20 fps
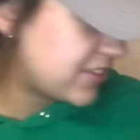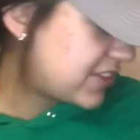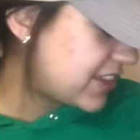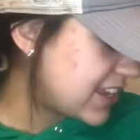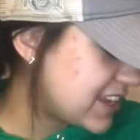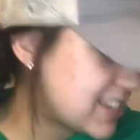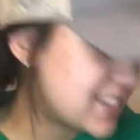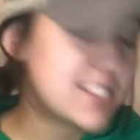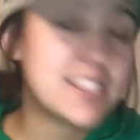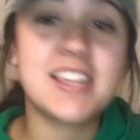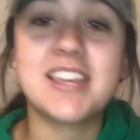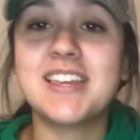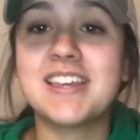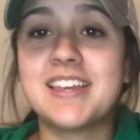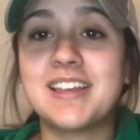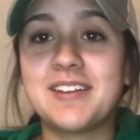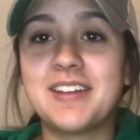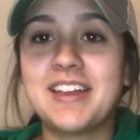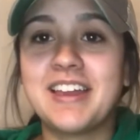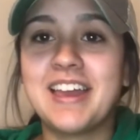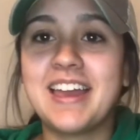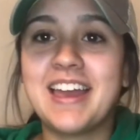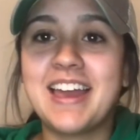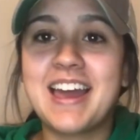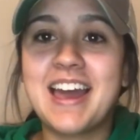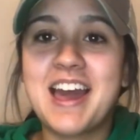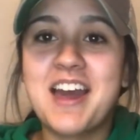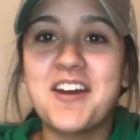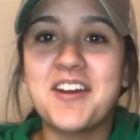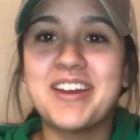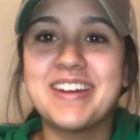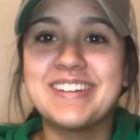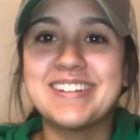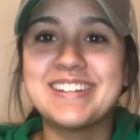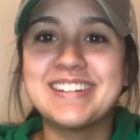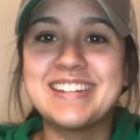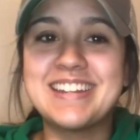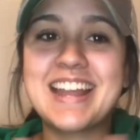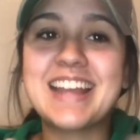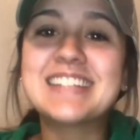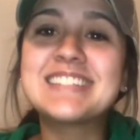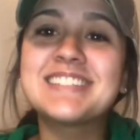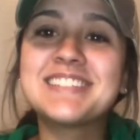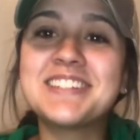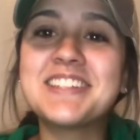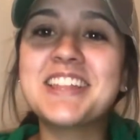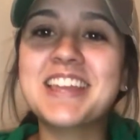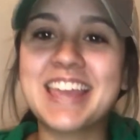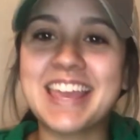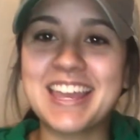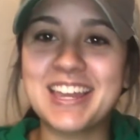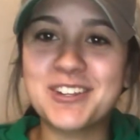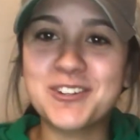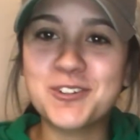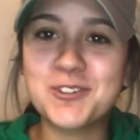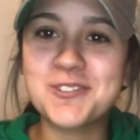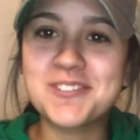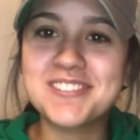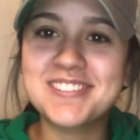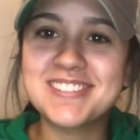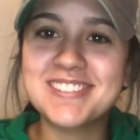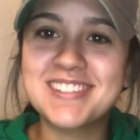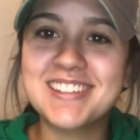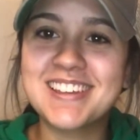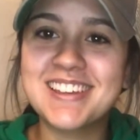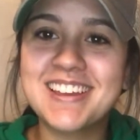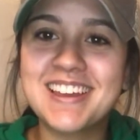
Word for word: this, next to the candles,